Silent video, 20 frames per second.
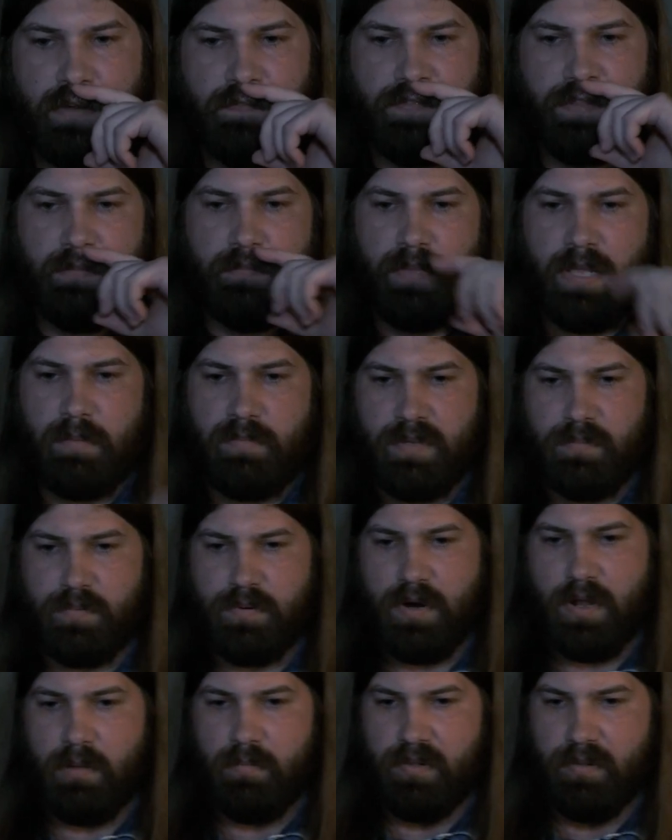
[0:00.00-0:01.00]
of them may be
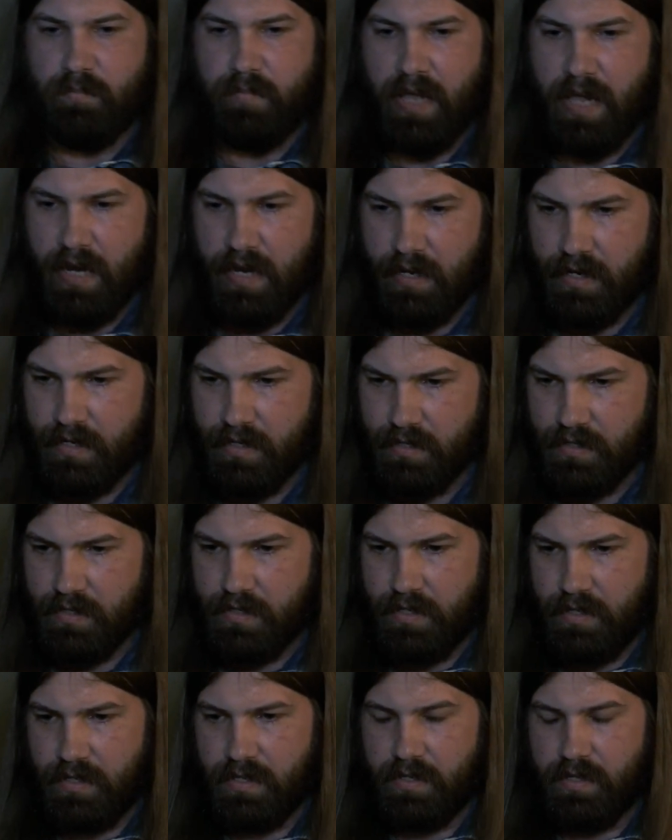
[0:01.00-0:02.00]
problematic.
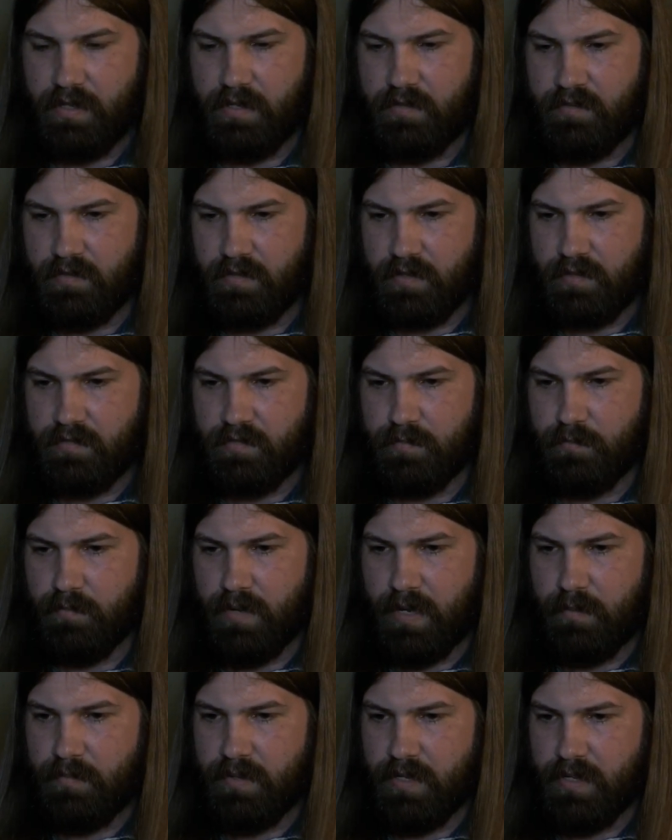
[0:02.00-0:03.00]
It's
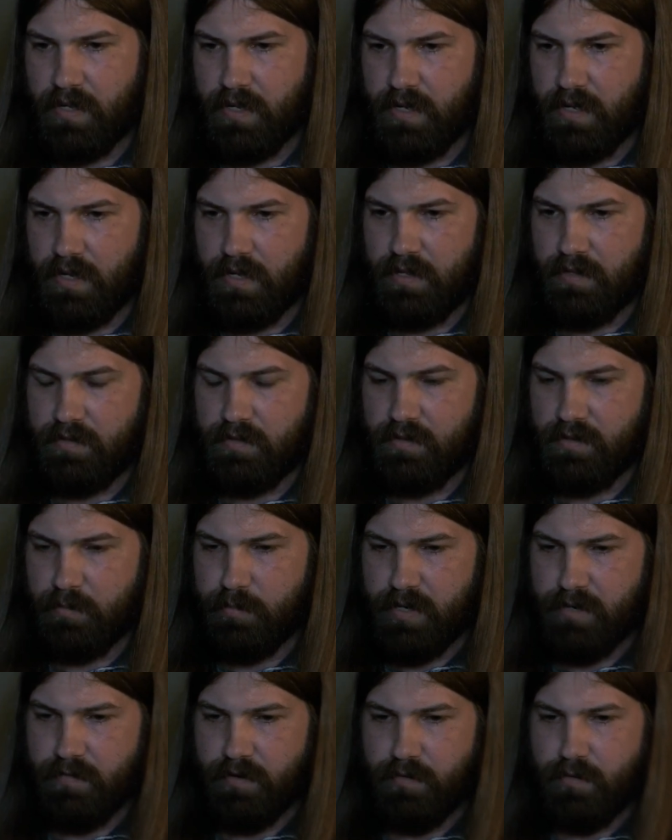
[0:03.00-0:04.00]
might be it's a little
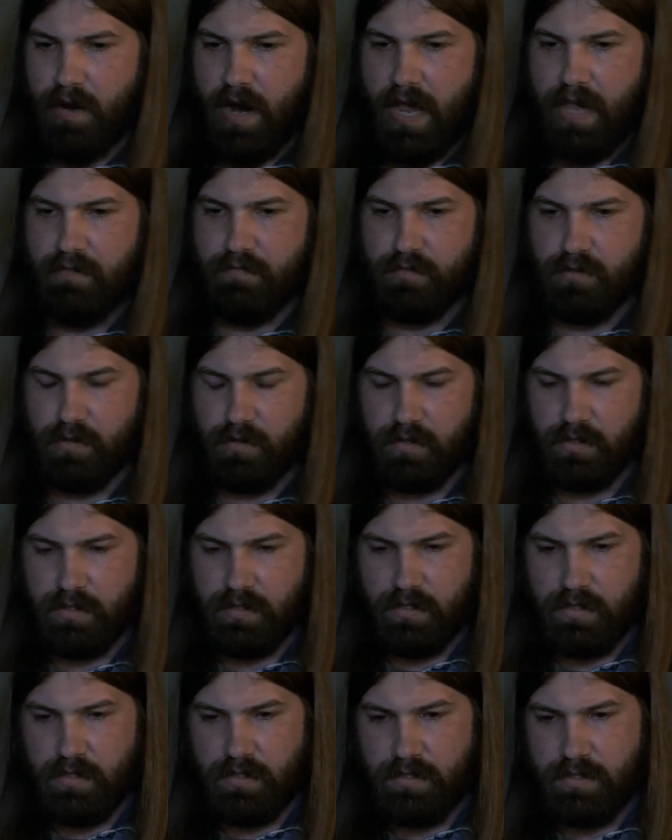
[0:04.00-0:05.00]
bit of a rival
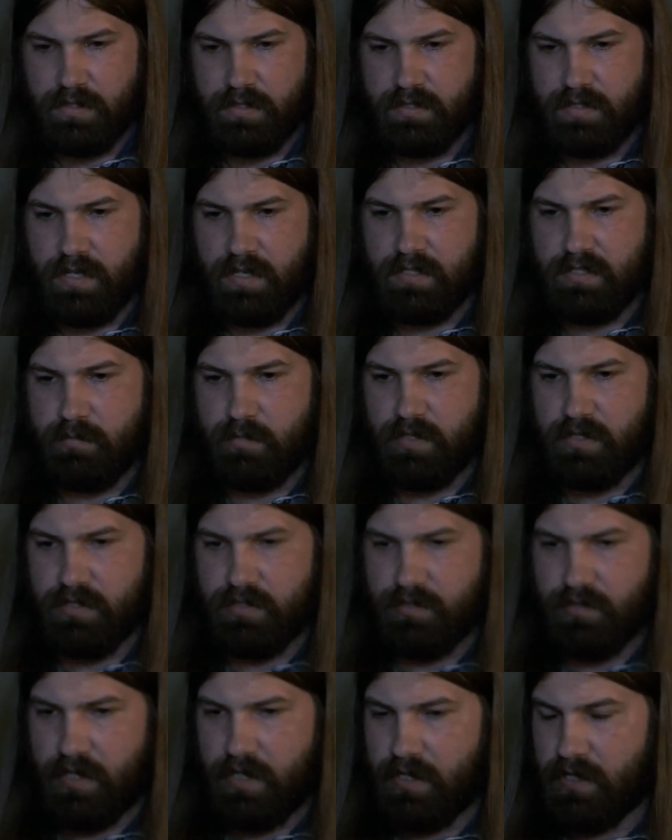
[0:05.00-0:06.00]
to Sesame
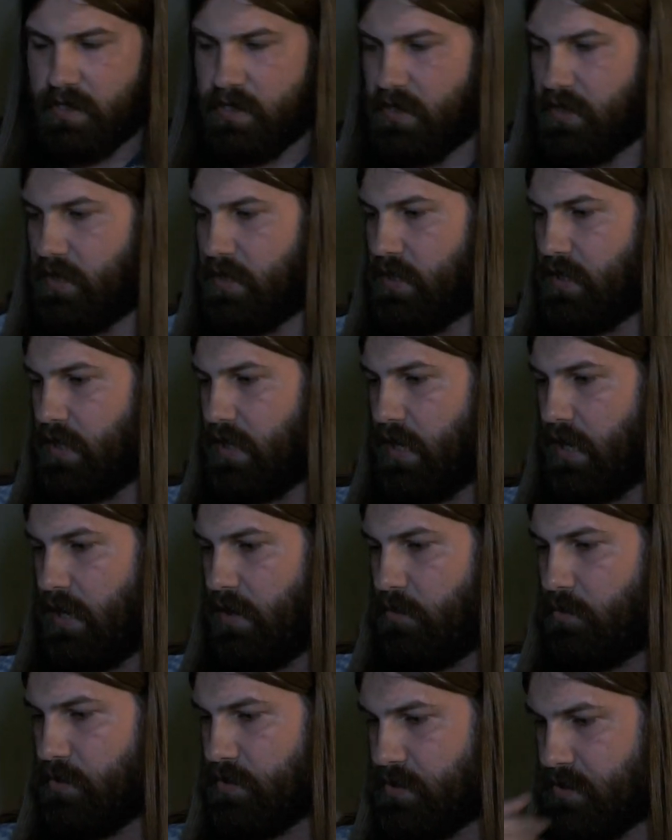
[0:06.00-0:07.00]
Street. We'll